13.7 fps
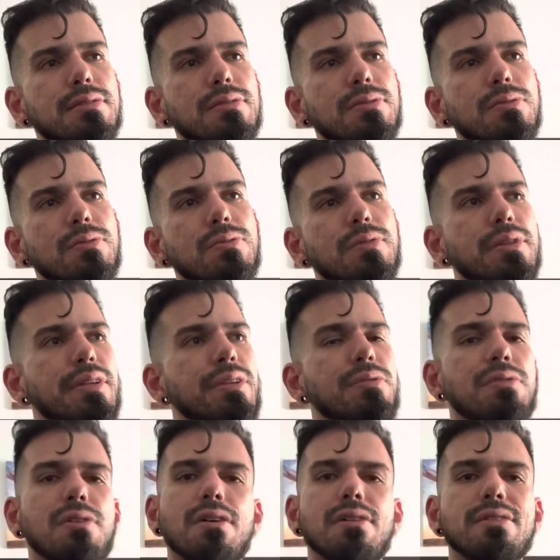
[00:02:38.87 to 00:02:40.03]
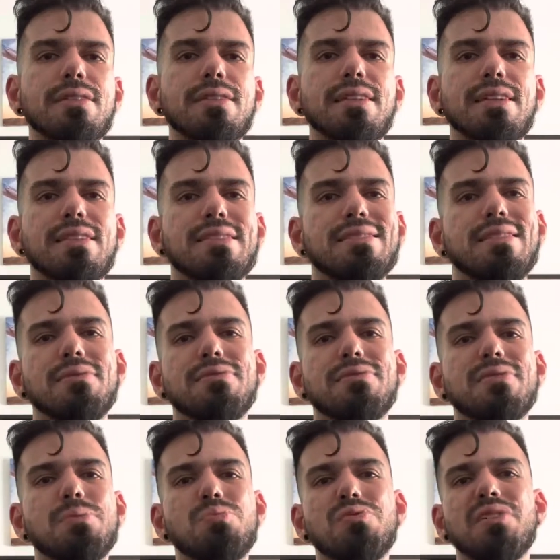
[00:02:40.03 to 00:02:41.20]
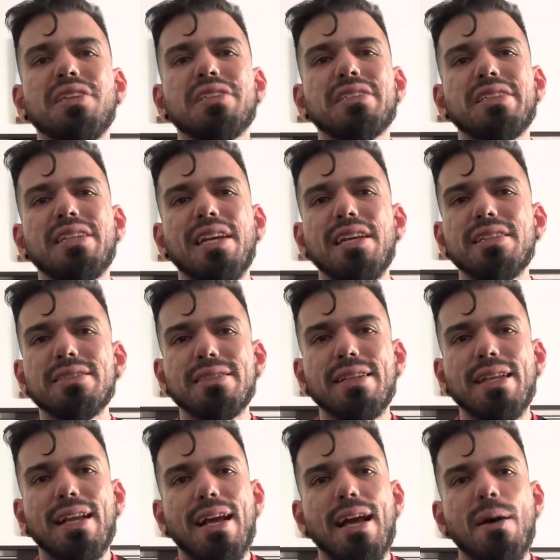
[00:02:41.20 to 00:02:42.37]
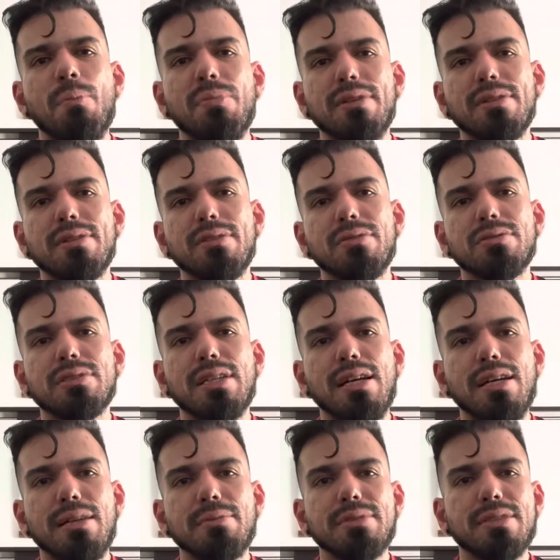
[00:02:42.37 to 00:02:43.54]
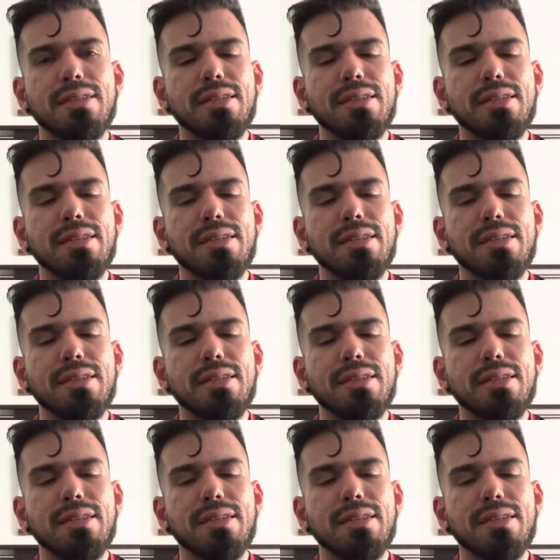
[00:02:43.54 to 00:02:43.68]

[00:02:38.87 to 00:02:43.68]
what do you call it, self-depreciation that happened in those times.